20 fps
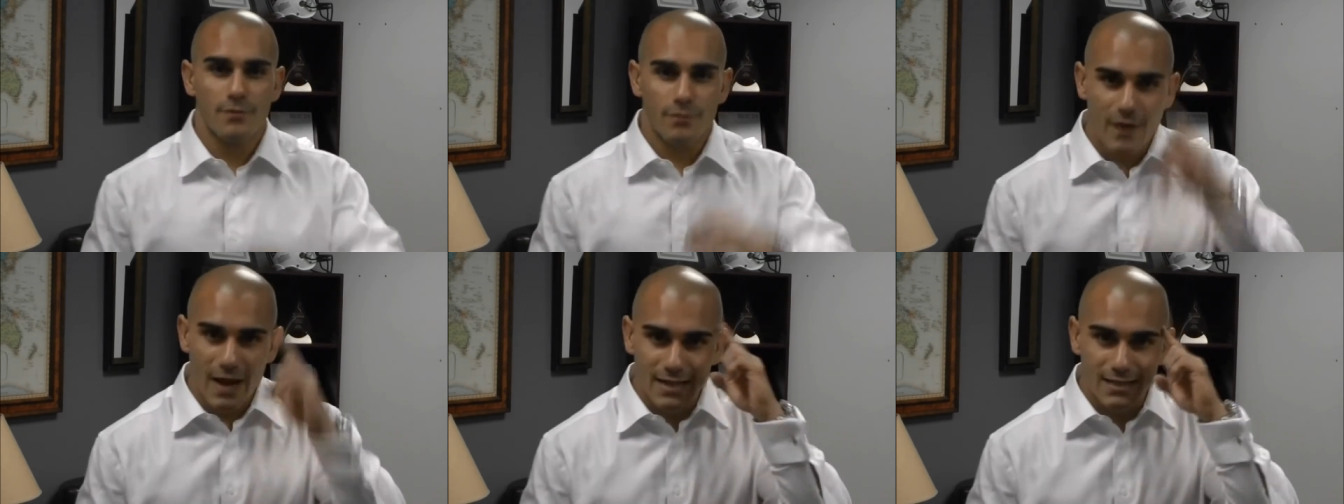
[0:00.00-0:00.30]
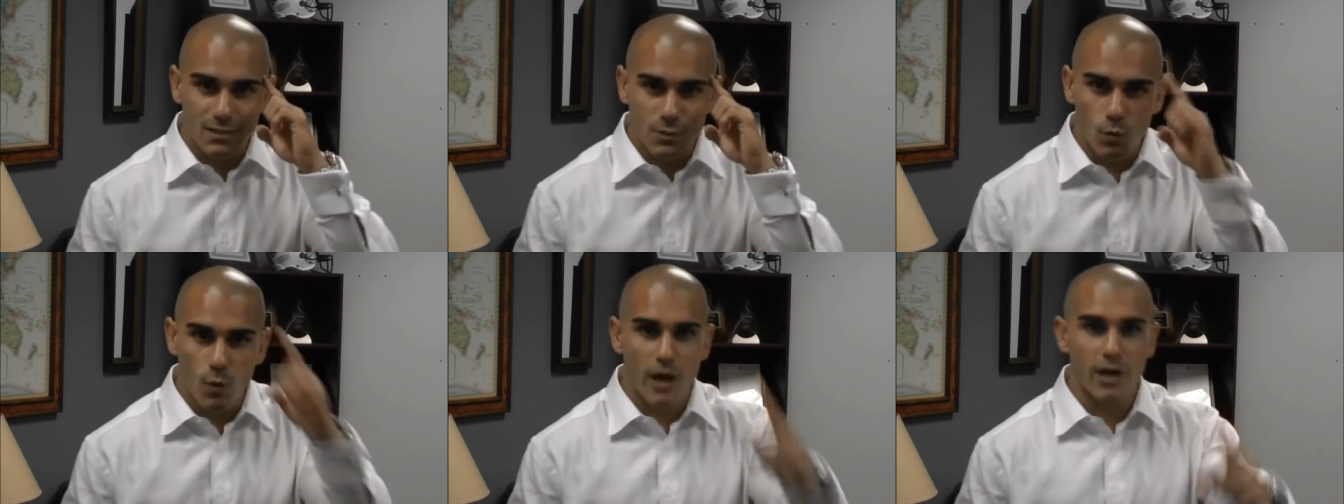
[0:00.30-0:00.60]

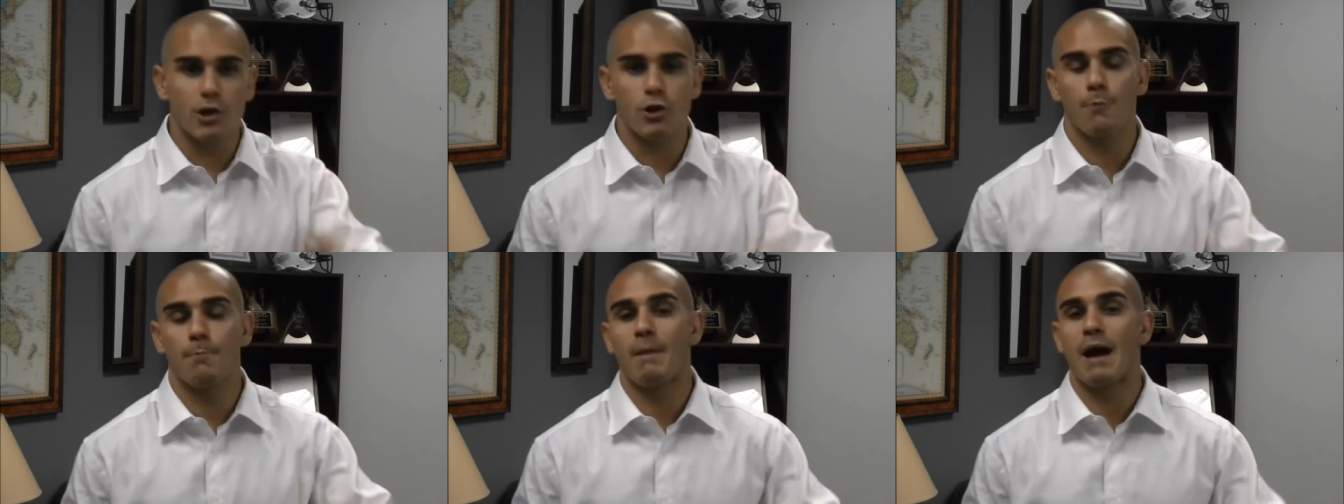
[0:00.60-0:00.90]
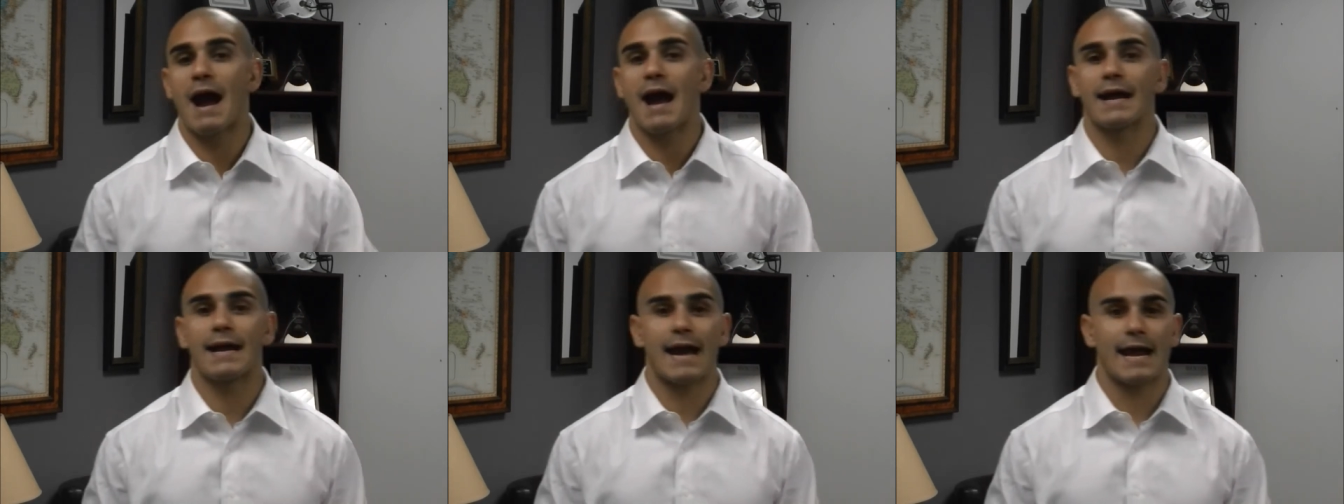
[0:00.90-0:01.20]
That's the way your
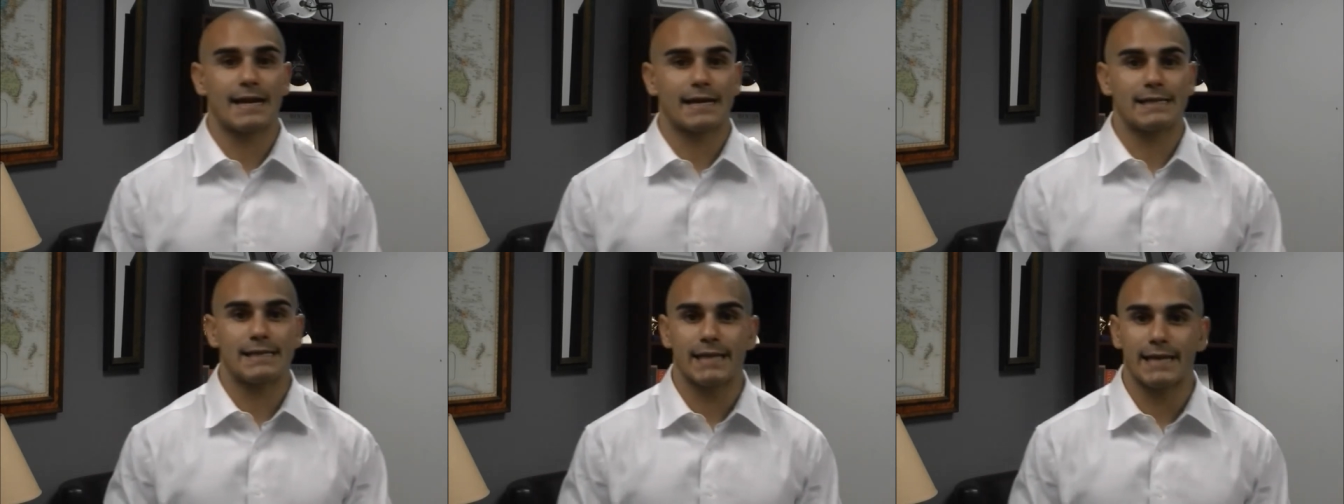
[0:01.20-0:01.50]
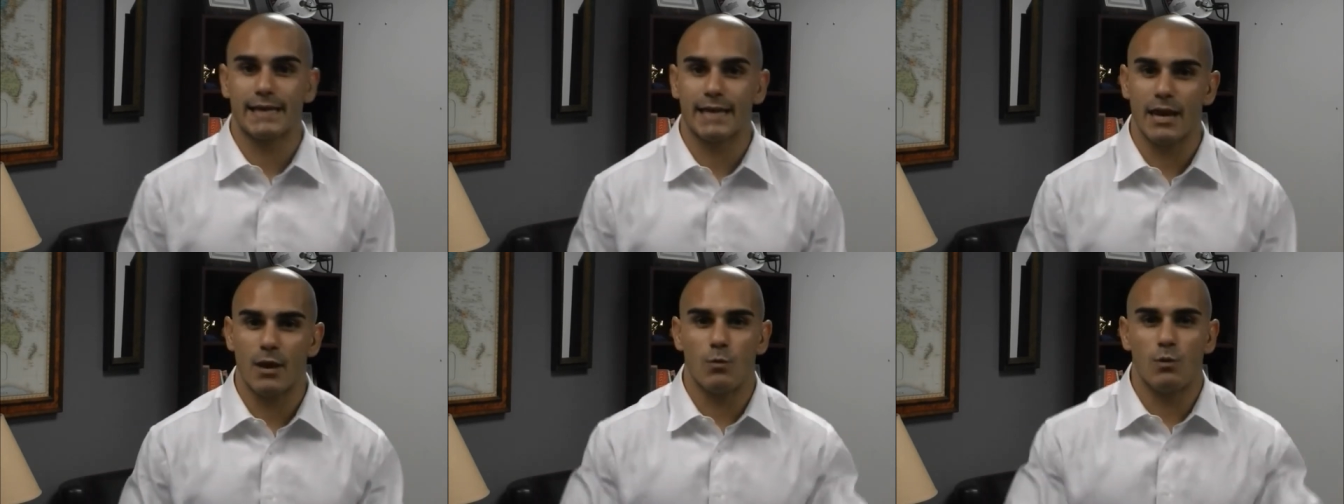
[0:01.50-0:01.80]
mind got to
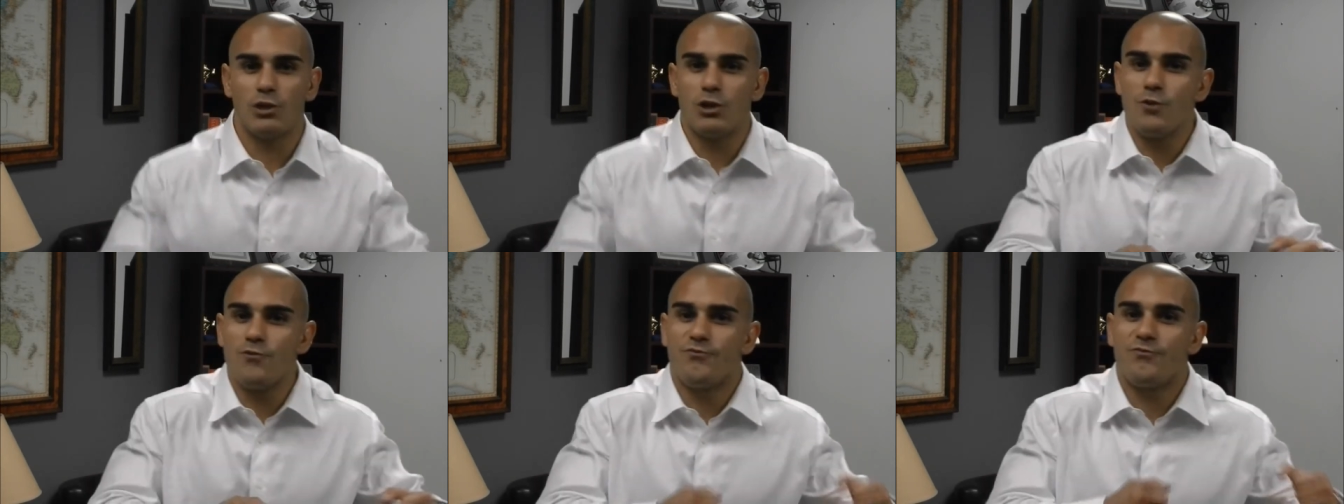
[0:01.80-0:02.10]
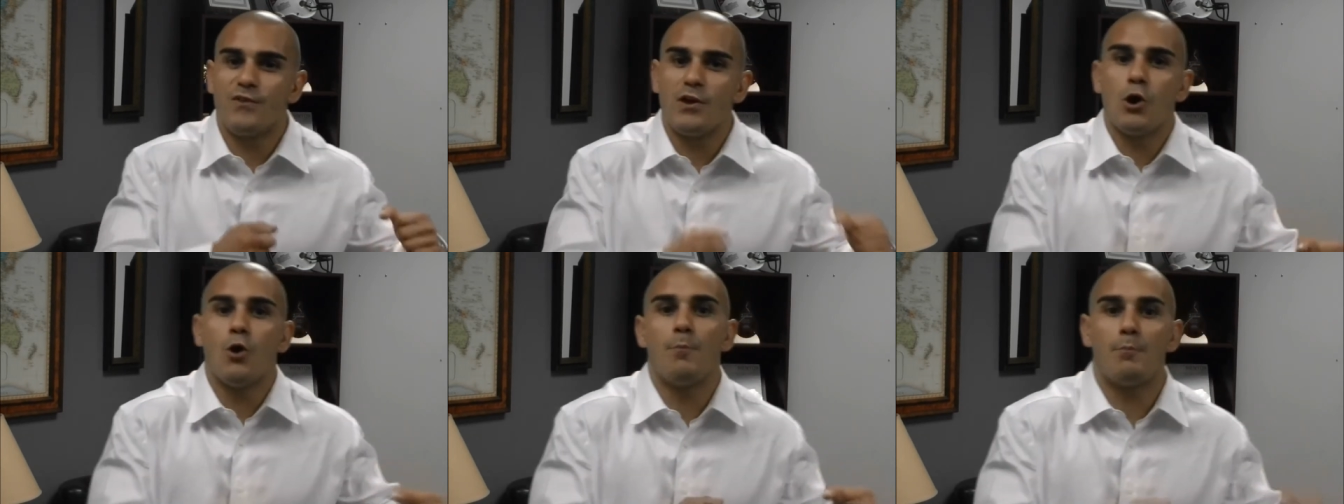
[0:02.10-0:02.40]
click in. When you
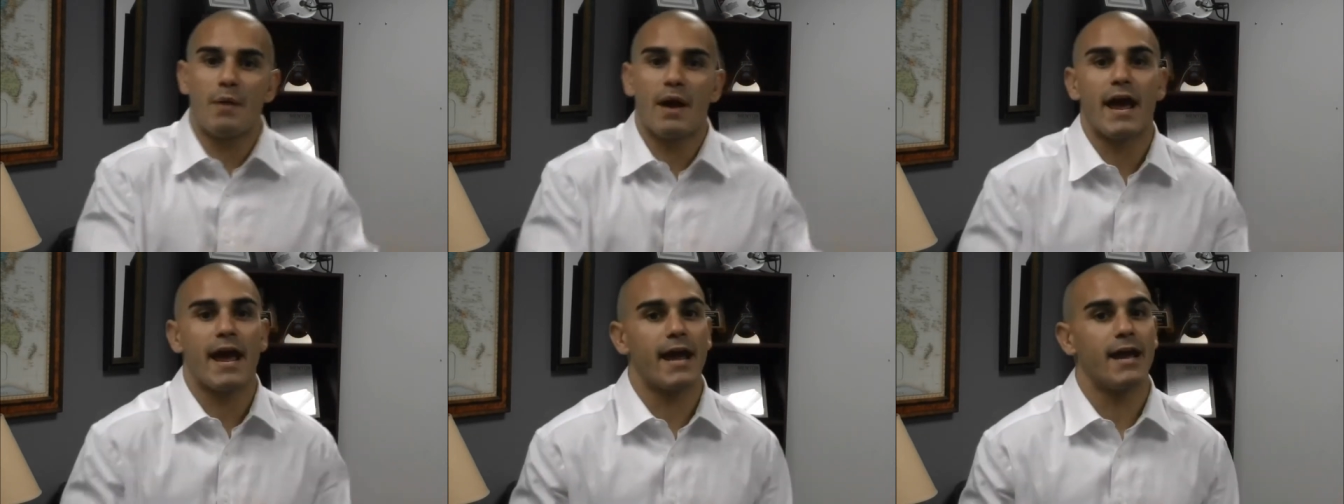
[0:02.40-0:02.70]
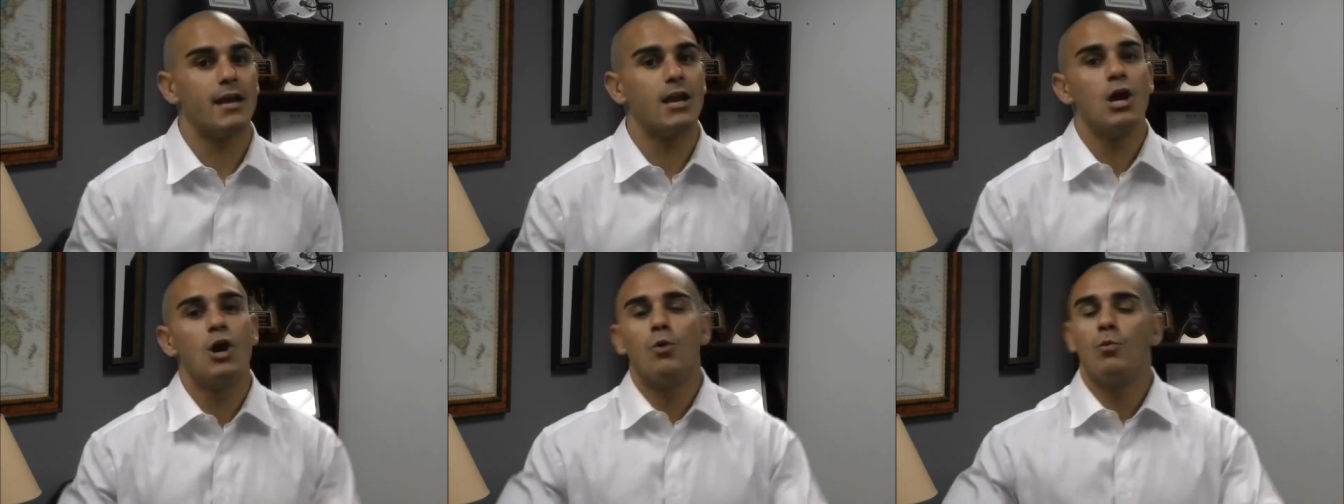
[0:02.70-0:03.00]
feel
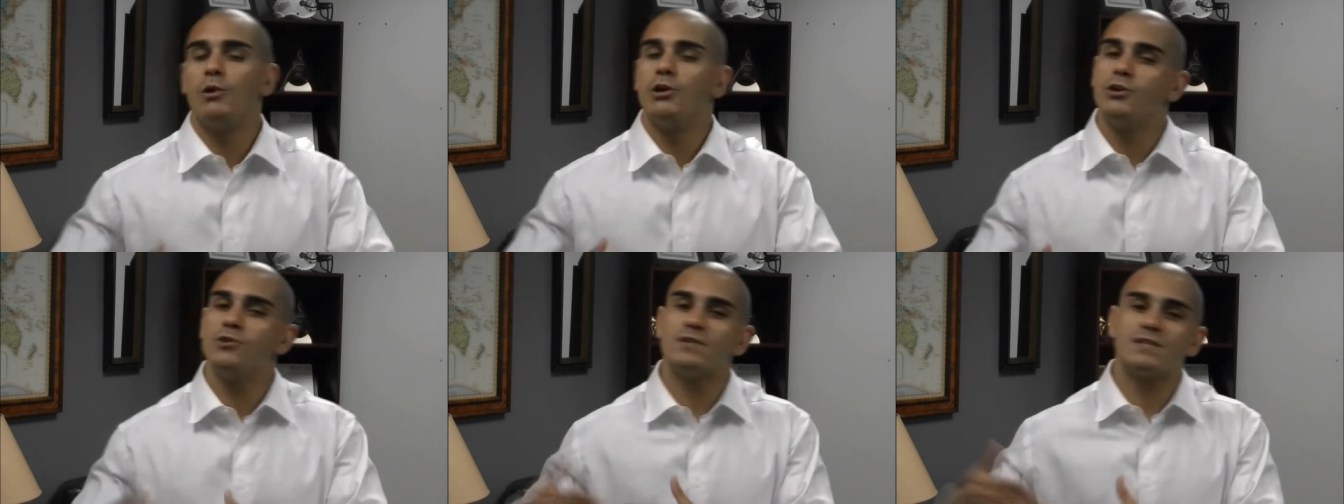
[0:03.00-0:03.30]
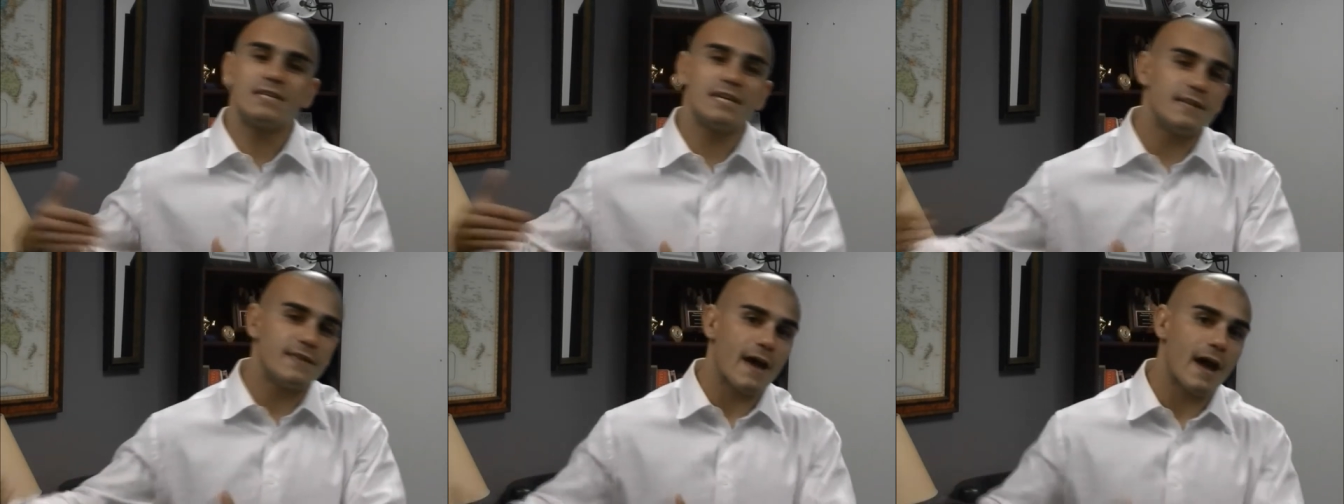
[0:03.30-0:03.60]
pain, when you
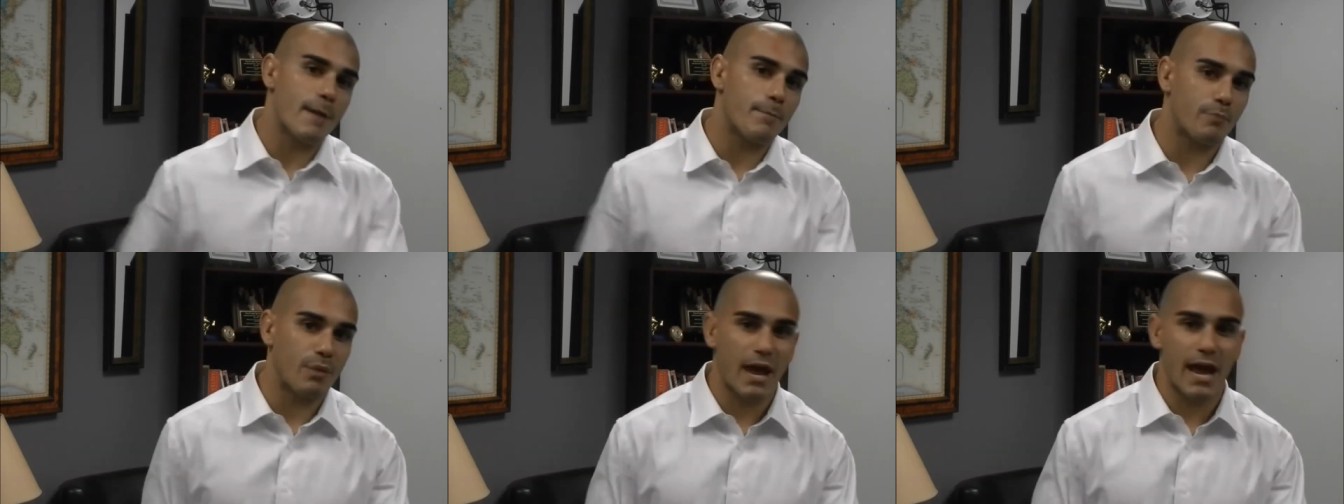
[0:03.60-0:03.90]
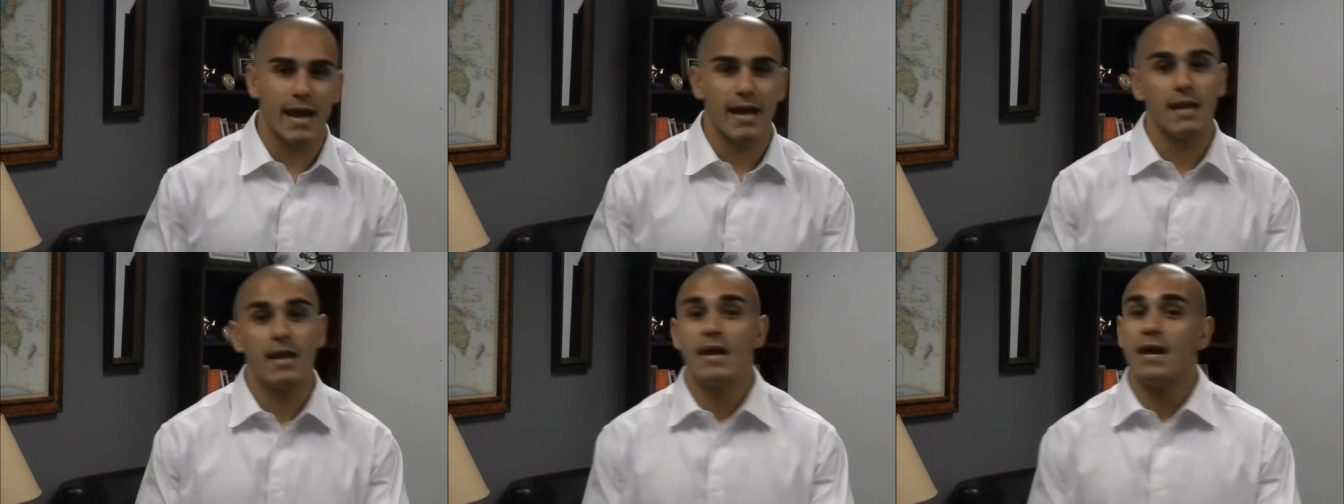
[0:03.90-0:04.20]
see that
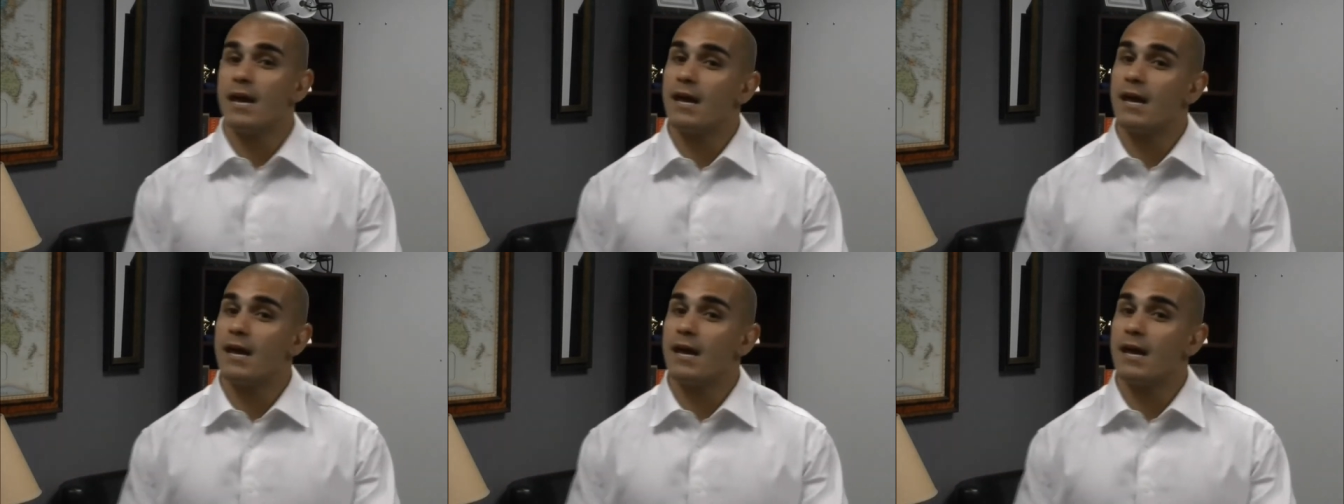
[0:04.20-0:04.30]
pain,